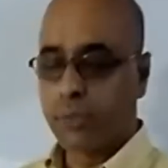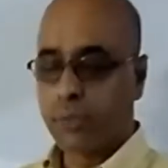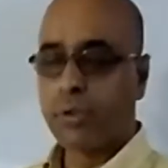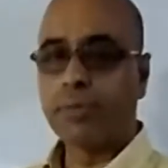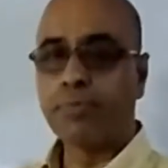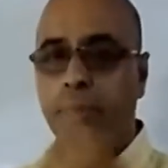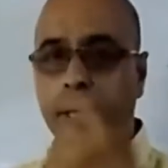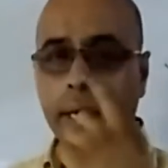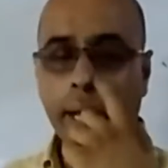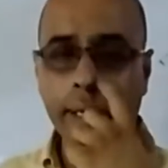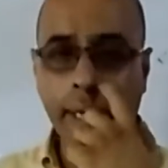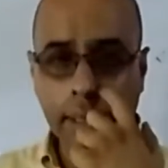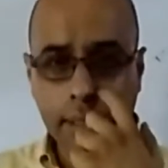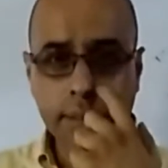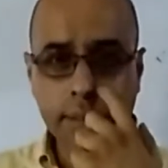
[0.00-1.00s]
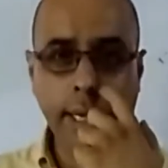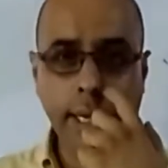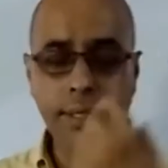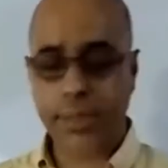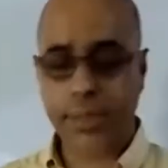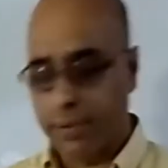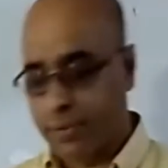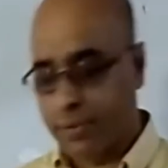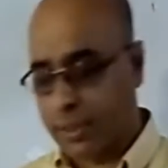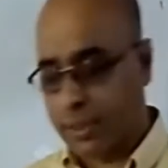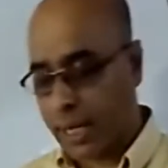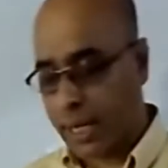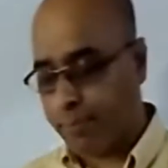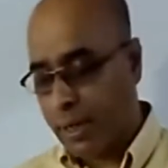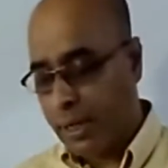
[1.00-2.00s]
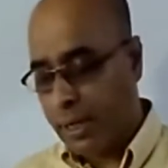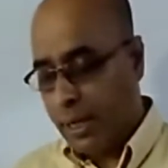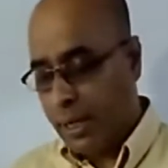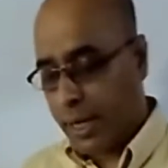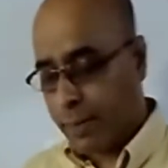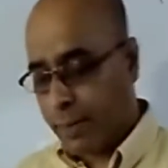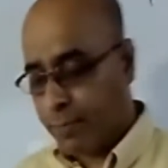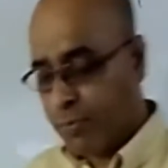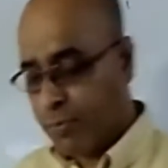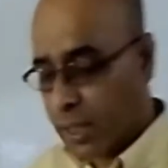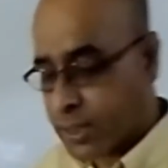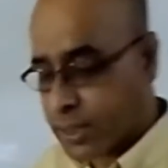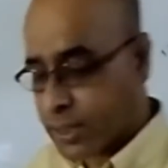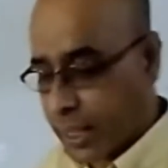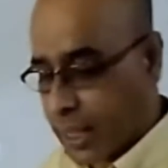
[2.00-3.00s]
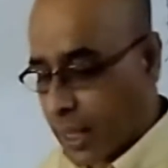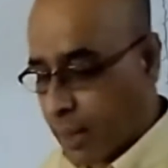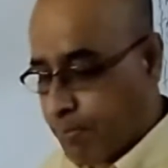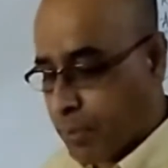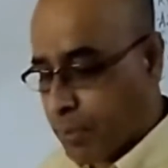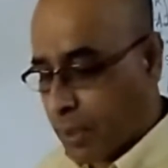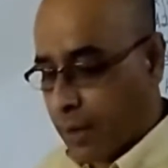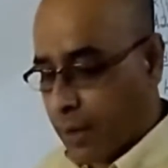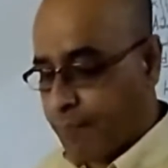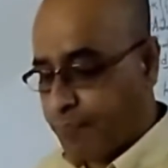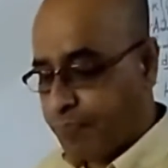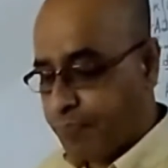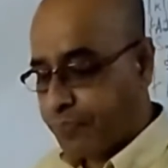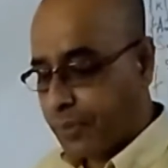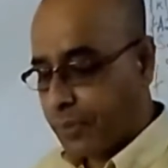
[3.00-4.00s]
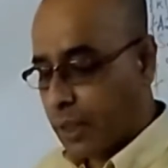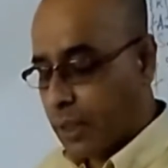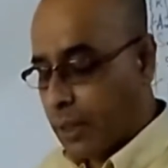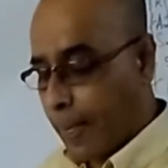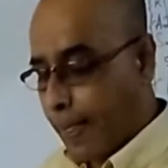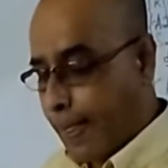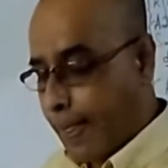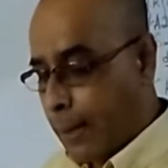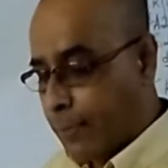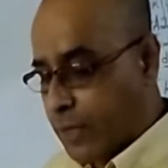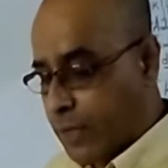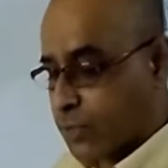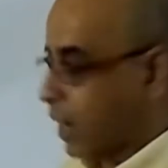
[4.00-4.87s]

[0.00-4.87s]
with me and understand each and every step. Let me first take up this